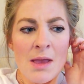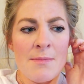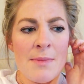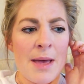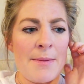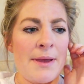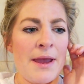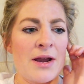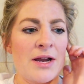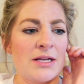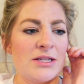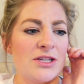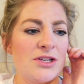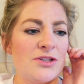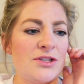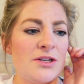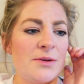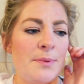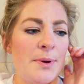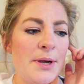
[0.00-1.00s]
my parents
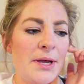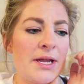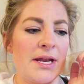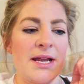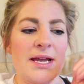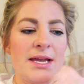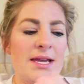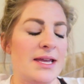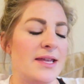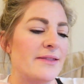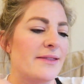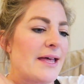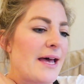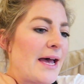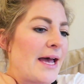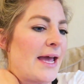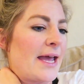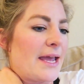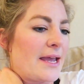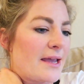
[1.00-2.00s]
used to put in
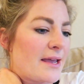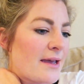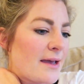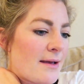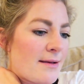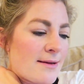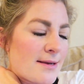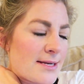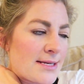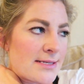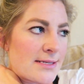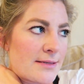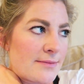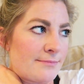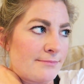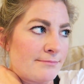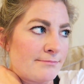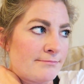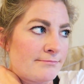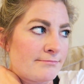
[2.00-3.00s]
like,
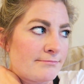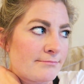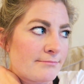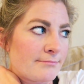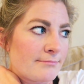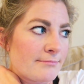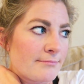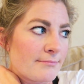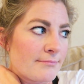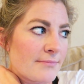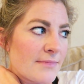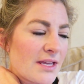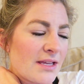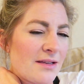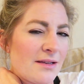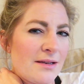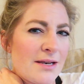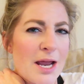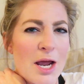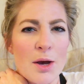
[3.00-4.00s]
um,
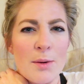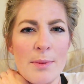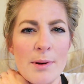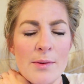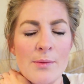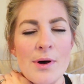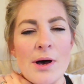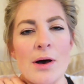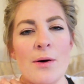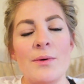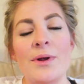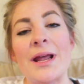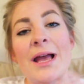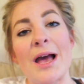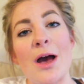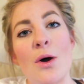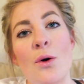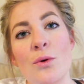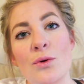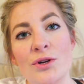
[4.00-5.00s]
nail, well, when I
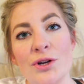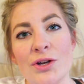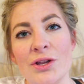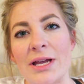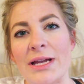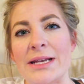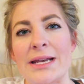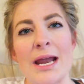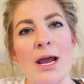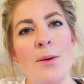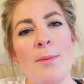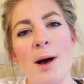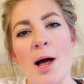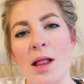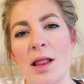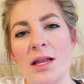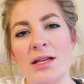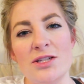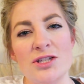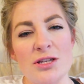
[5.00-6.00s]
got older, like nail
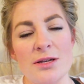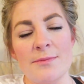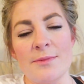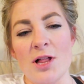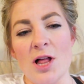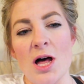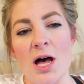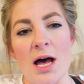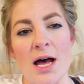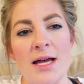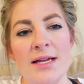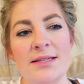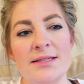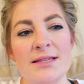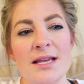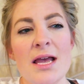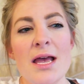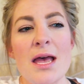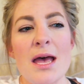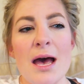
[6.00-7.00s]
polish, lip
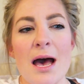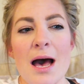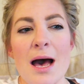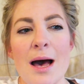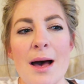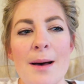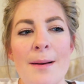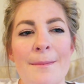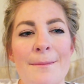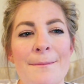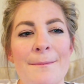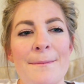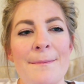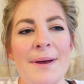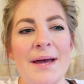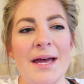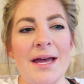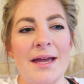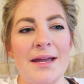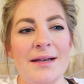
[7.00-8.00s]
gloss, um,
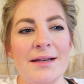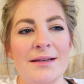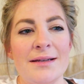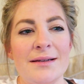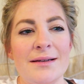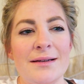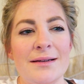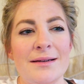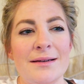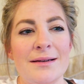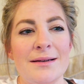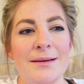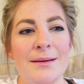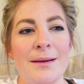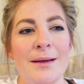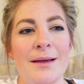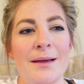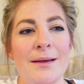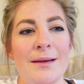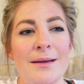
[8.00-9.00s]
but
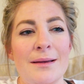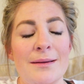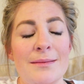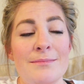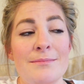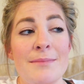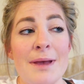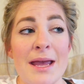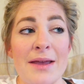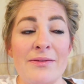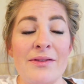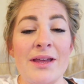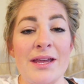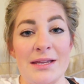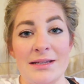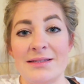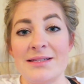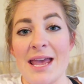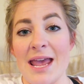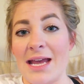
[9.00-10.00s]
mainly
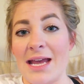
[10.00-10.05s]
it's